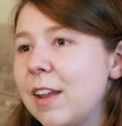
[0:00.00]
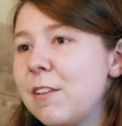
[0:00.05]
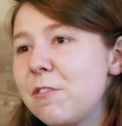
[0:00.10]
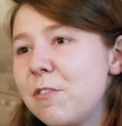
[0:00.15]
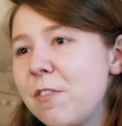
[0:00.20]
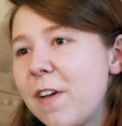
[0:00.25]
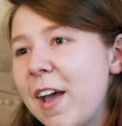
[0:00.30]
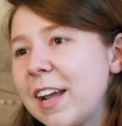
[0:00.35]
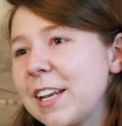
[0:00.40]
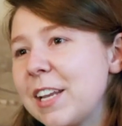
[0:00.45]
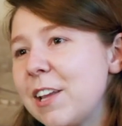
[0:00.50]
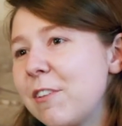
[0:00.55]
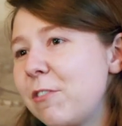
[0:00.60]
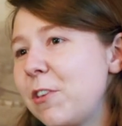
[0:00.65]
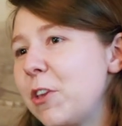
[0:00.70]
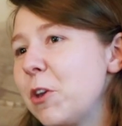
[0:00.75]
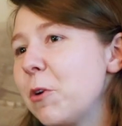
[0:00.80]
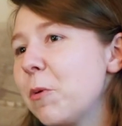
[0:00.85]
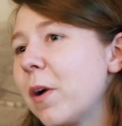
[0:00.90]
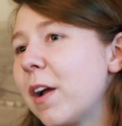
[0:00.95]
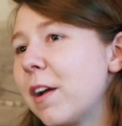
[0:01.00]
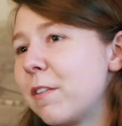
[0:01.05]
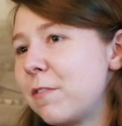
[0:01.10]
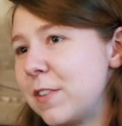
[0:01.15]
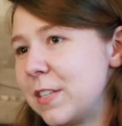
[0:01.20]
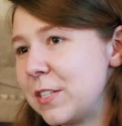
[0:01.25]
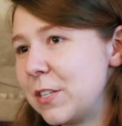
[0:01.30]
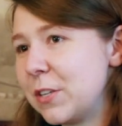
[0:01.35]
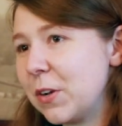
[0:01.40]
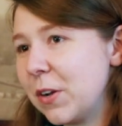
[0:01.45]
In fact, if you were a
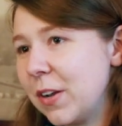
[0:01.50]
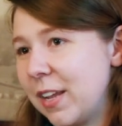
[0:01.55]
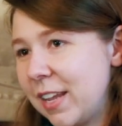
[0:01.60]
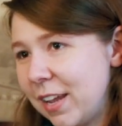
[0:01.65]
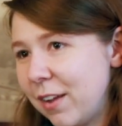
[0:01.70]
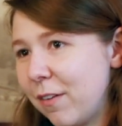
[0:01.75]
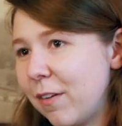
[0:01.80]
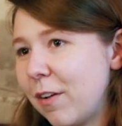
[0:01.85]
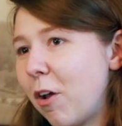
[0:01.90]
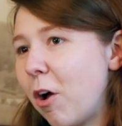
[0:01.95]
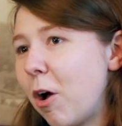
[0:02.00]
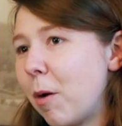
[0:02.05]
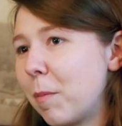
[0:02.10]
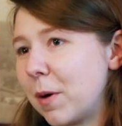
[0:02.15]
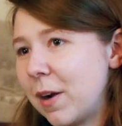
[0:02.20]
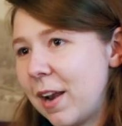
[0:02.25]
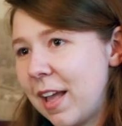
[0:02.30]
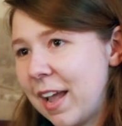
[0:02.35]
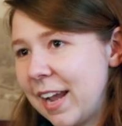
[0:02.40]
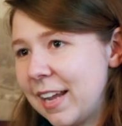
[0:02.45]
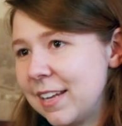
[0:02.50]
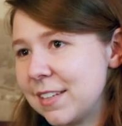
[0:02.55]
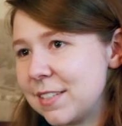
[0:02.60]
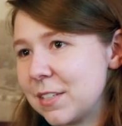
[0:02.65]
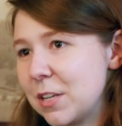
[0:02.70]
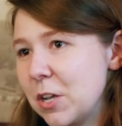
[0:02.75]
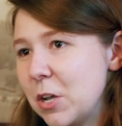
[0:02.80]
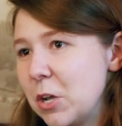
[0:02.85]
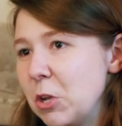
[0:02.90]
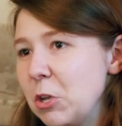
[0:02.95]
visitor here at Auburn
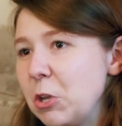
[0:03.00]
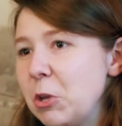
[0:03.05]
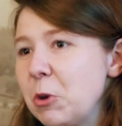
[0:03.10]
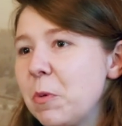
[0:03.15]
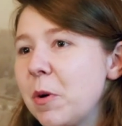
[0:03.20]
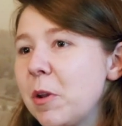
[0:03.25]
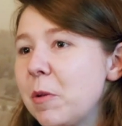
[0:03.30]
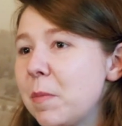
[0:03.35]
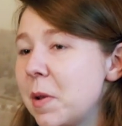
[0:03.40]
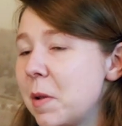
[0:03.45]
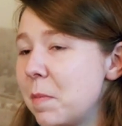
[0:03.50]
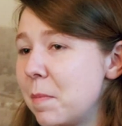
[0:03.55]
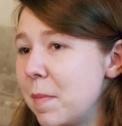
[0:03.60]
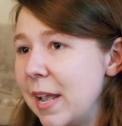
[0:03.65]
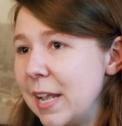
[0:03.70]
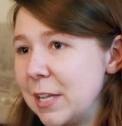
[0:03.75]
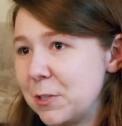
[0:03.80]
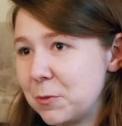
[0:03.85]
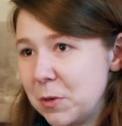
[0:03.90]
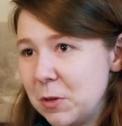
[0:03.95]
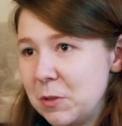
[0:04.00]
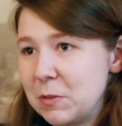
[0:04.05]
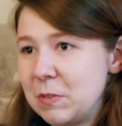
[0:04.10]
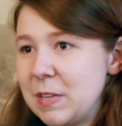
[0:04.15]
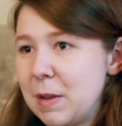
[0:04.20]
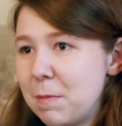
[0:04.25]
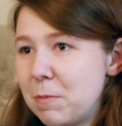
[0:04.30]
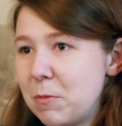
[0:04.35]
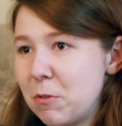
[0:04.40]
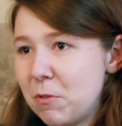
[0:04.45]
Heights, you would have been amazed when you
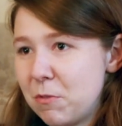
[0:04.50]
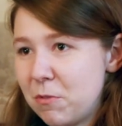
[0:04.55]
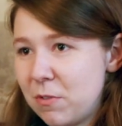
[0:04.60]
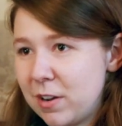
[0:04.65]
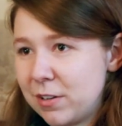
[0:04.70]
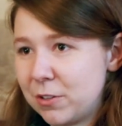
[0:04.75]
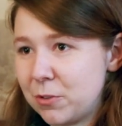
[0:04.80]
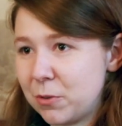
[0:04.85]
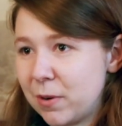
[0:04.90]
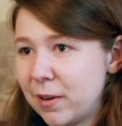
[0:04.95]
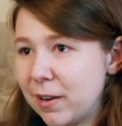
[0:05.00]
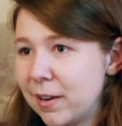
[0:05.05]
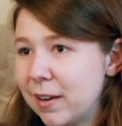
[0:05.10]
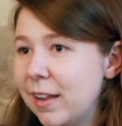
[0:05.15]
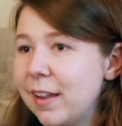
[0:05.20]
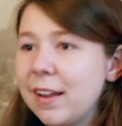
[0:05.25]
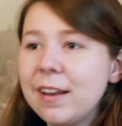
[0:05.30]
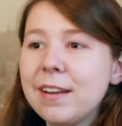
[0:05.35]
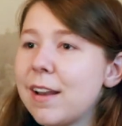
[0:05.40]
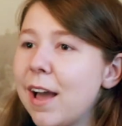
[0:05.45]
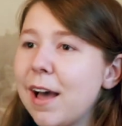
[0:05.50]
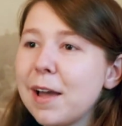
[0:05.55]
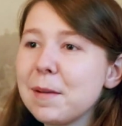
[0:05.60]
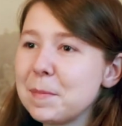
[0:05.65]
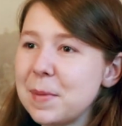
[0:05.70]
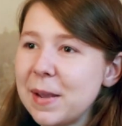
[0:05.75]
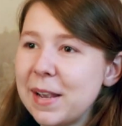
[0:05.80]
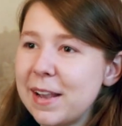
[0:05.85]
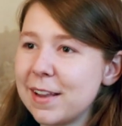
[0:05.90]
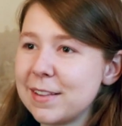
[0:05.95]
stepped through the front door,
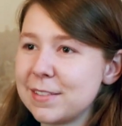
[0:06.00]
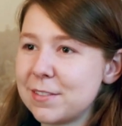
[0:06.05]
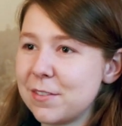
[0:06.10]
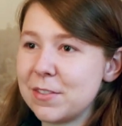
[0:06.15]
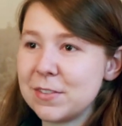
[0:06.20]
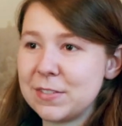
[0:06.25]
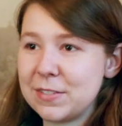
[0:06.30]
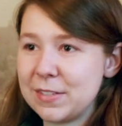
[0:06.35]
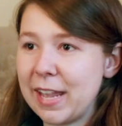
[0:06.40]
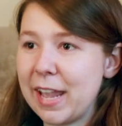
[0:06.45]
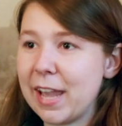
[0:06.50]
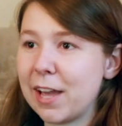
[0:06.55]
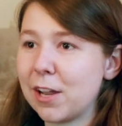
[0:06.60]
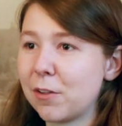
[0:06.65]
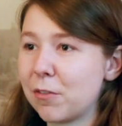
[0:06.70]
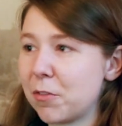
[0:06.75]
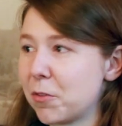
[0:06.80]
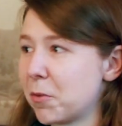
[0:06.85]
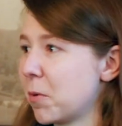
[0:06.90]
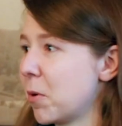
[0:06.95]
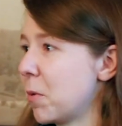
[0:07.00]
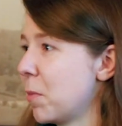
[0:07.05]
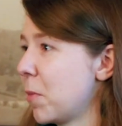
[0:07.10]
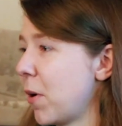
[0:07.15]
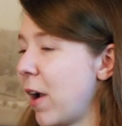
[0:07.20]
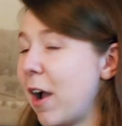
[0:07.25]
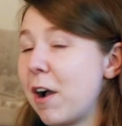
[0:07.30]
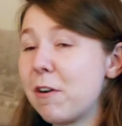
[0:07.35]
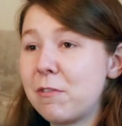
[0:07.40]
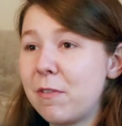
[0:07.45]
not because of the scale of the room
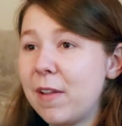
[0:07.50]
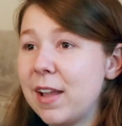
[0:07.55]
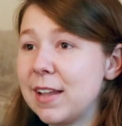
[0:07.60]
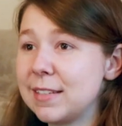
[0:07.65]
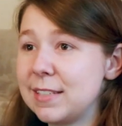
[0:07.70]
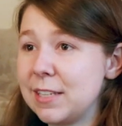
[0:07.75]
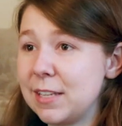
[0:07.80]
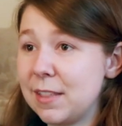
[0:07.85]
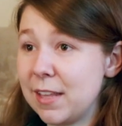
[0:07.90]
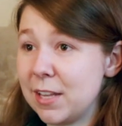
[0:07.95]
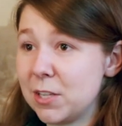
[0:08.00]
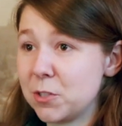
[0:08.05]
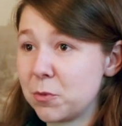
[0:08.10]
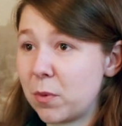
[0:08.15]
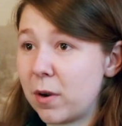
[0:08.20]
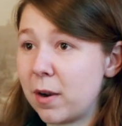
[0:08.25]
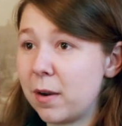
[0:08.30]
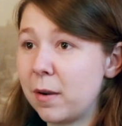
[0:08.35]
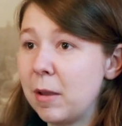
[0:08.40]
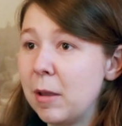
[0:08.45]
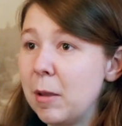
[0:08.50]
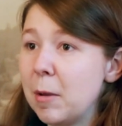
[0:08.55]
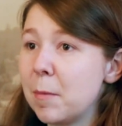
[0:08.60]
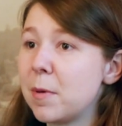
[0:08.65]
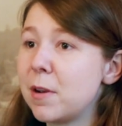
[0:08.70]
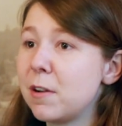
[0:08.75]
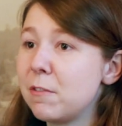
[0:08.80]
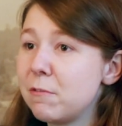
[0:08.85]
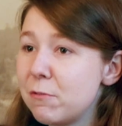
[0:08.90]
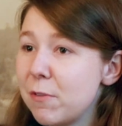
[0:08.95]
or how fancy things were,
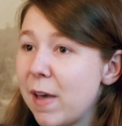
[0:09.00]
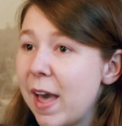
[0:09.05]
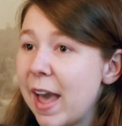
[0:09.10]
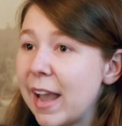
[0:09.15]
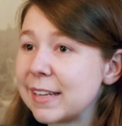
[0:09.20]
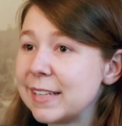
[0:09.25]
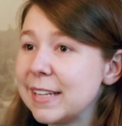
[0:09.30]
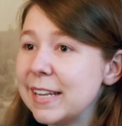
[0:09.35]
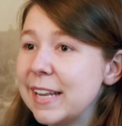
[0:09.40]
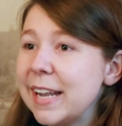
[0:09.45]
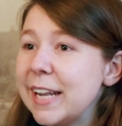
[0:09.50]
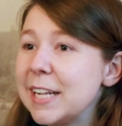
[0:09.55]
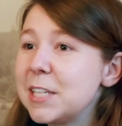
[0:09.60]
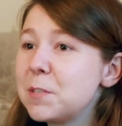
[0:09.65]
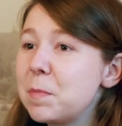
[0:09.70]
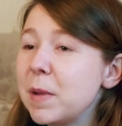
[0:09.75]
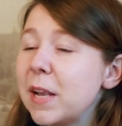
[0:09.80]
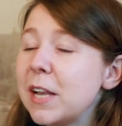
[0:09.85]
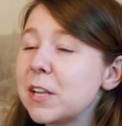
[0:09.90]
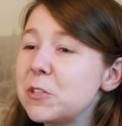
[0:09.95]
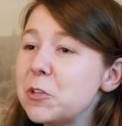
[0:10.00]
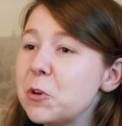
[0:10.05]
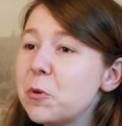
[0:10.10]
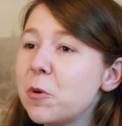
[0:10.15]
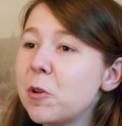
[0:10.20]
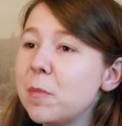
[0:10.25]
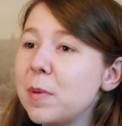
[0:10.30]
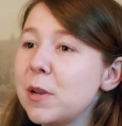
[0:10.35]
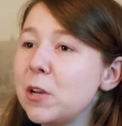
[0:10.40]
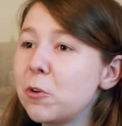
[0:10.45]
but in fact, it's because you
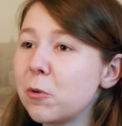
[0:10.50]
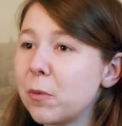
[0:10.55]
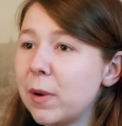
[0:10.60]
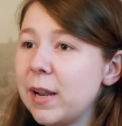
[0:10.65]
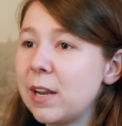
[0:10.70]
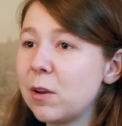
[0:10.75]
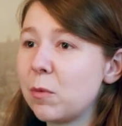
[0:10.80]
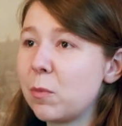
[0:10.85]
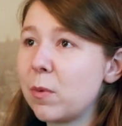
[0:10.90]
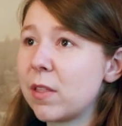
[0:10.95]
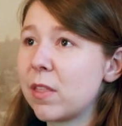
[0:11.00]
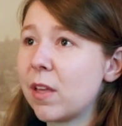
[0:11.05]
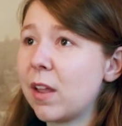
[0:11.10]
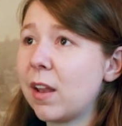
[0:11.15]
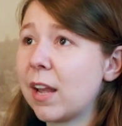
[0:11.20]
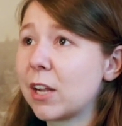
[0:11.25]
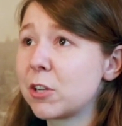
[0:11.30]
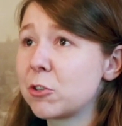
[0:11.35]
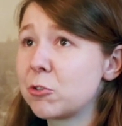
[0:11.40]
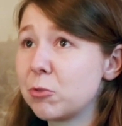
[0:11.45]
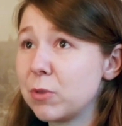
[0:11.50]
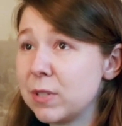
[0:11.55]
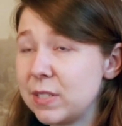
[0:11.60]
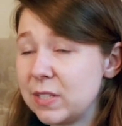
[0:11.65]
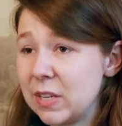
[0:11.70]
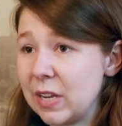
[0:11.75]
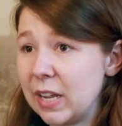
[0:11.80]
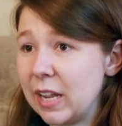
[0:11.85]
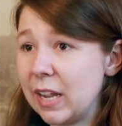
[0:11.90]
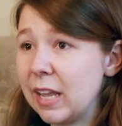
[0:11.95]
would have been greeted with
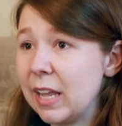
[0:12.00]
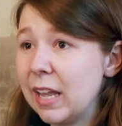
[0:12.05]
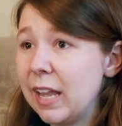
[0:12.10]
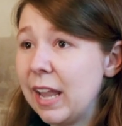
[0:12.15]
electricity